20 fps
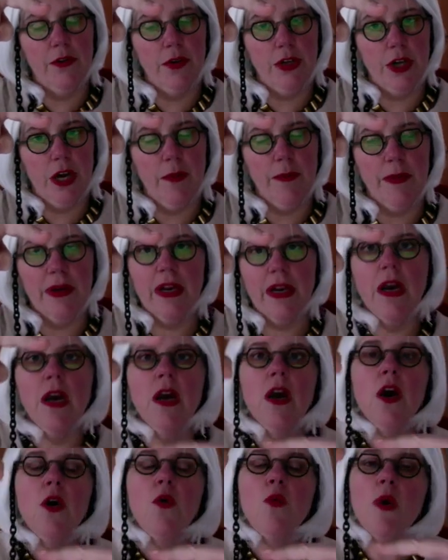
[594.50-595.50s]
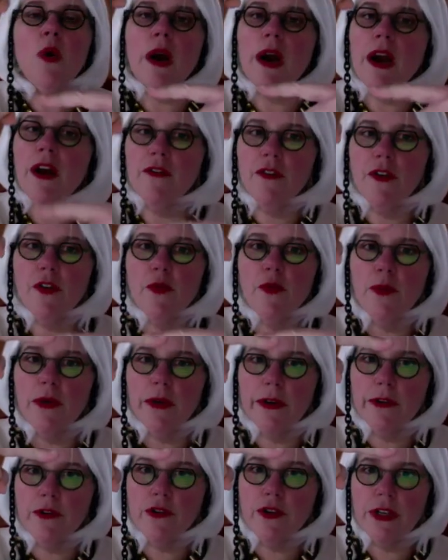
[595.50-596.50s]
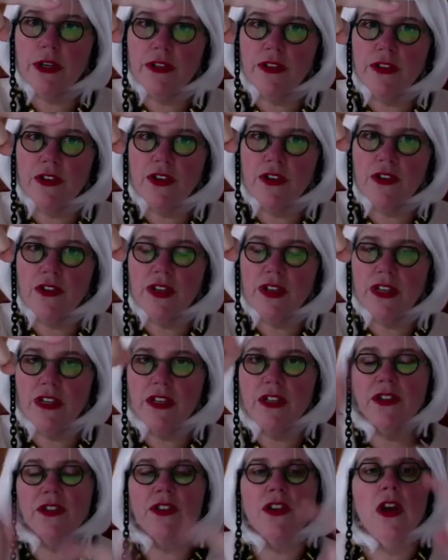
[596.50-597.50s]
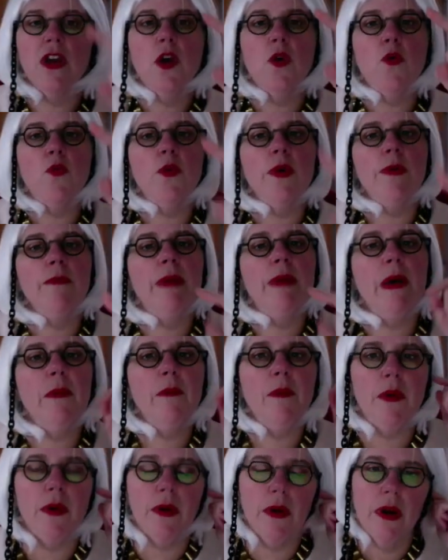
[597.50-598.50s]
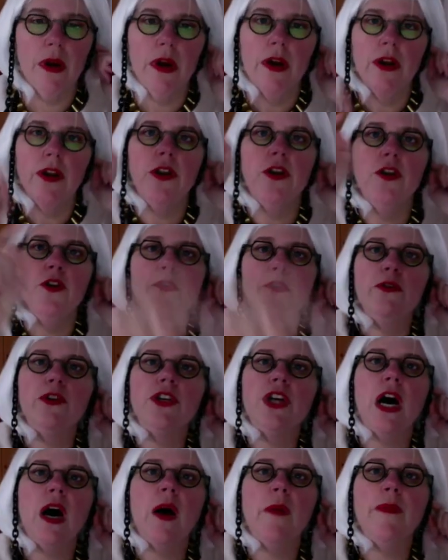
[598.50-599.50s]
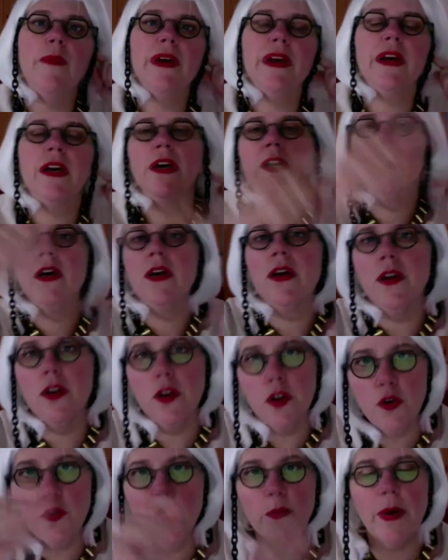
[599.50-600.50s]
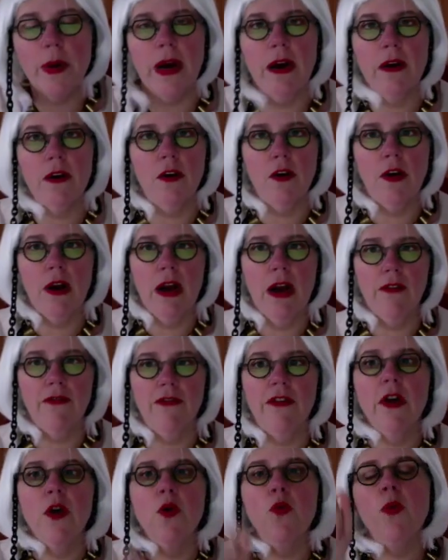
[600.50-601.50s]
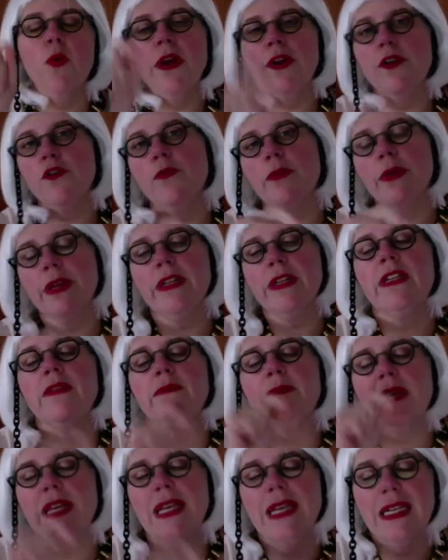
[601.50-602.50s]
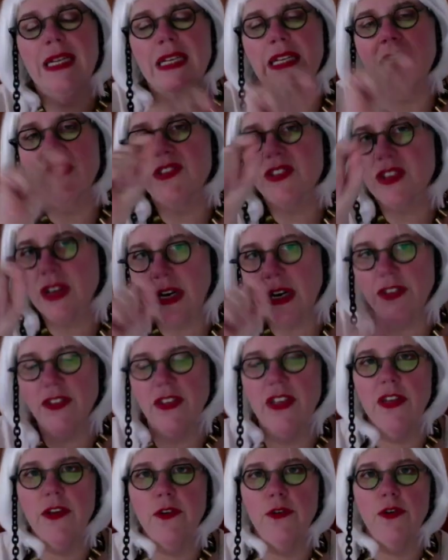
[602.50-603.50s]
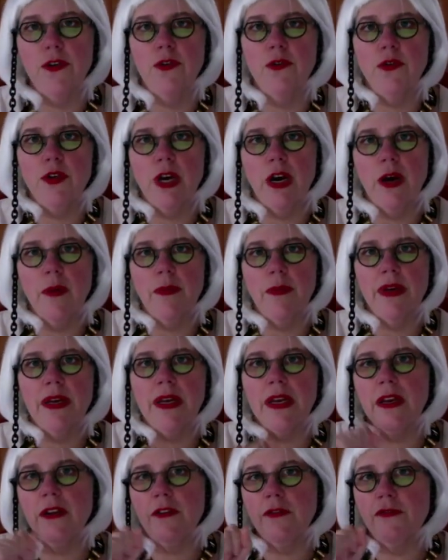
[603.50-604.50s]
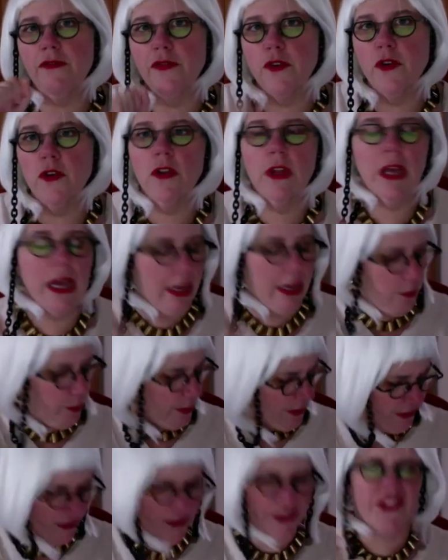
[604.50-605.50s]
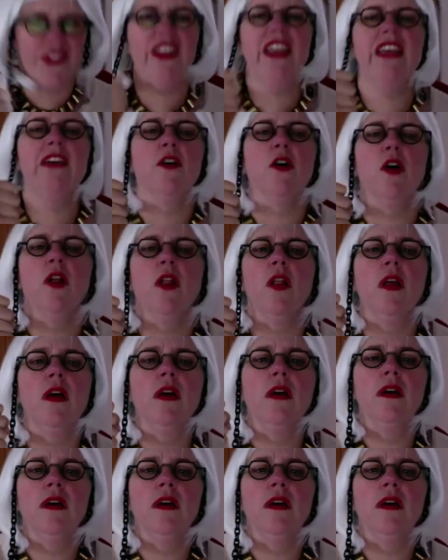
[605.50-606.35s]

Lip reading: topic, wherever you put your transition sentence, remember, new topic, new paragraph. when you begin discussing your new topic in full and with zeal,